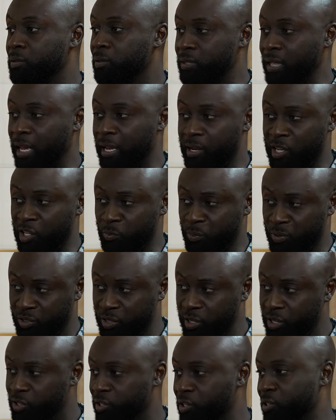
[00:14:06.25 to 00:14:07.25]
techniques,
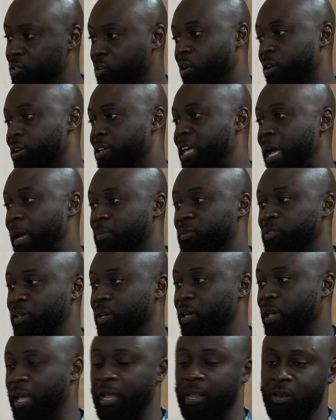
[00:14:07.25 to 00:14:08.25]
procedures, or gaps
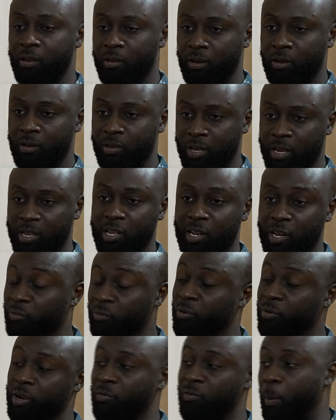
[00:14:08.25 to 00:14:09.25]
in the
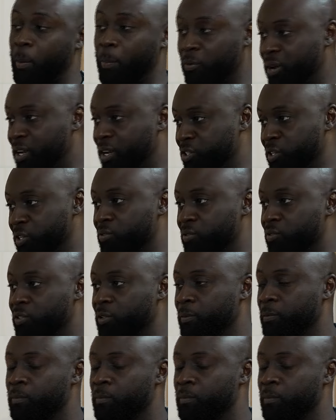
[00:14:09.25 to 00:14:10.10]
delivery of operations.